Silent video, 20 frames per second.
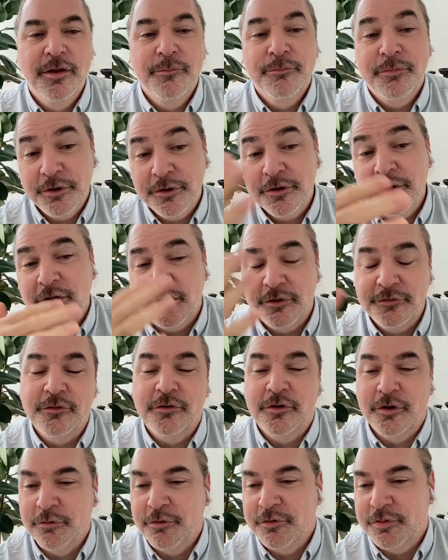But you could also
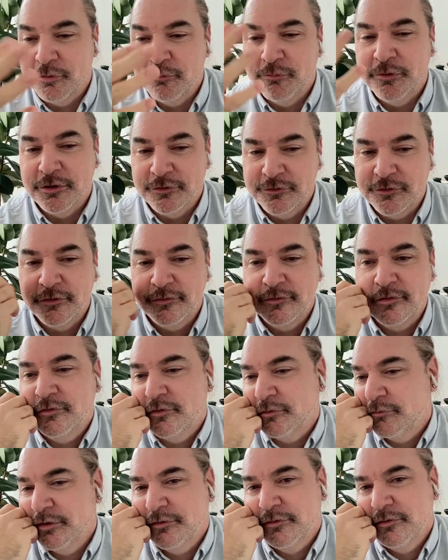go with the wheelchair
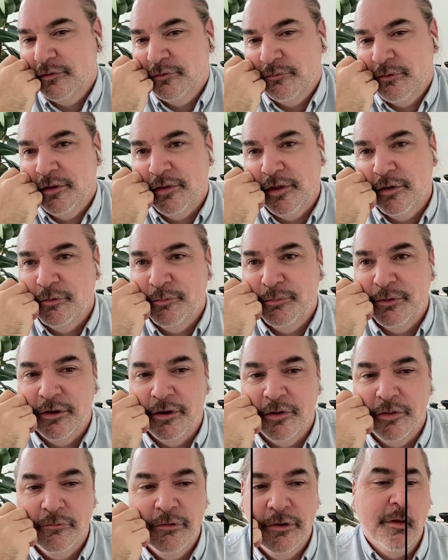situation as well. That would be
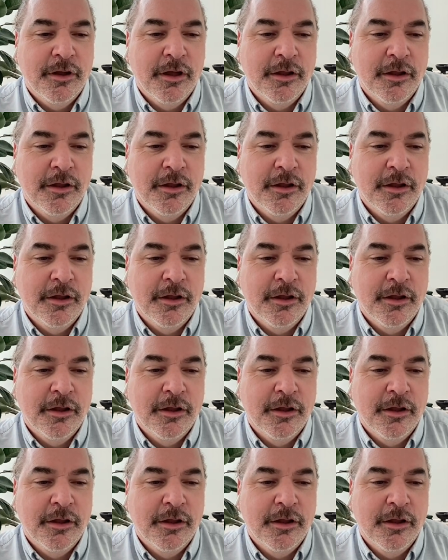another one.